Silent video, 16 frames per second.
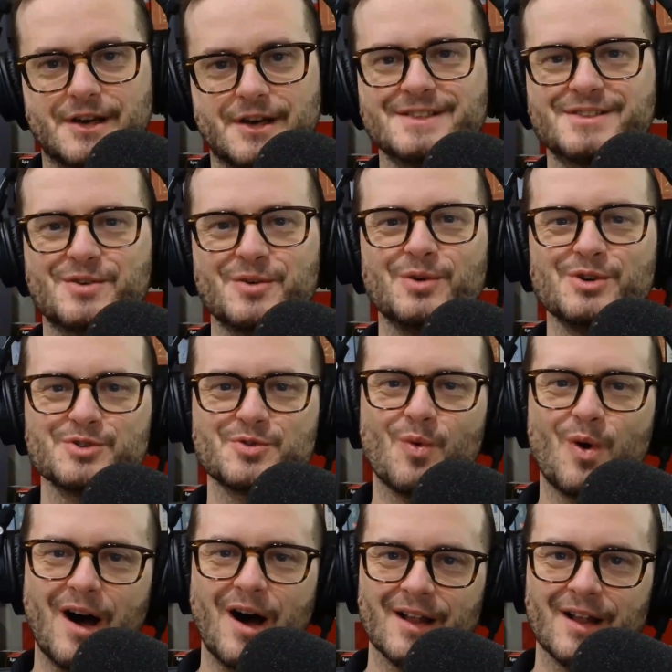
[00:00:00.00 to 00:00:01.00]
schools
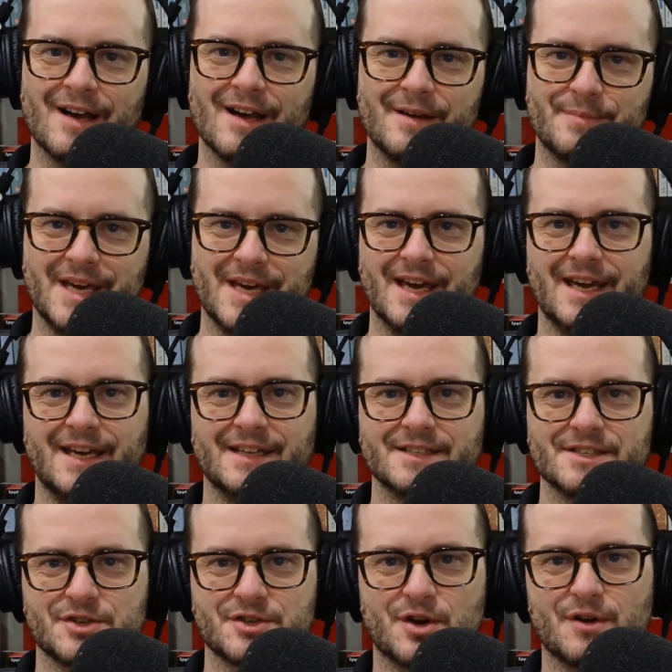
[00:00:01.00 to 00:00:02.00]
while being
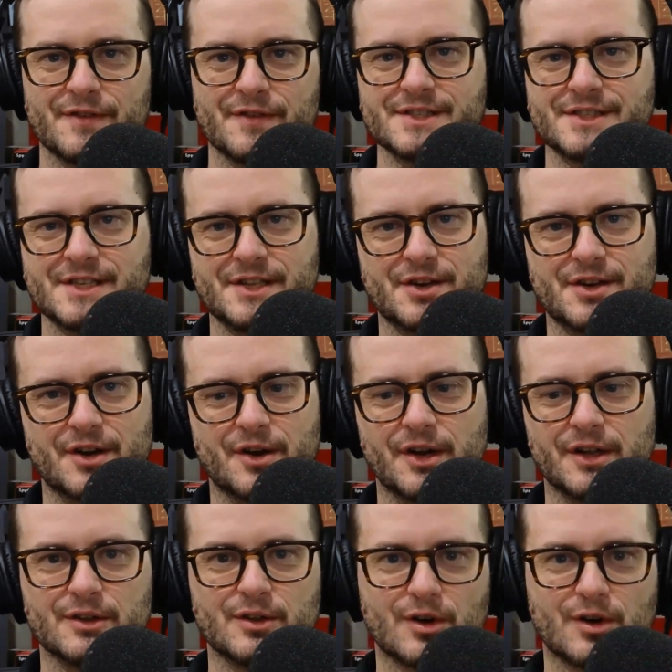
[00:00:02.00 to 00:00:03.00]
in service, that they're going
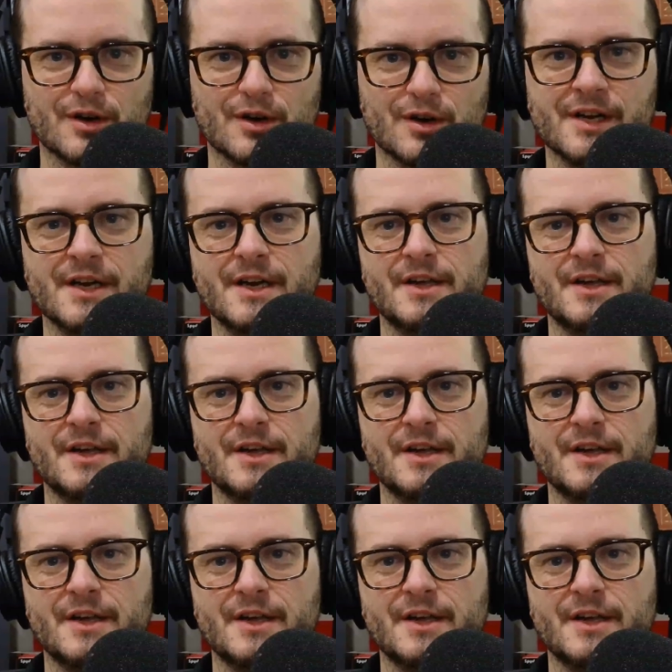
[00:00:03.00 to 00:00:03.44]
to learn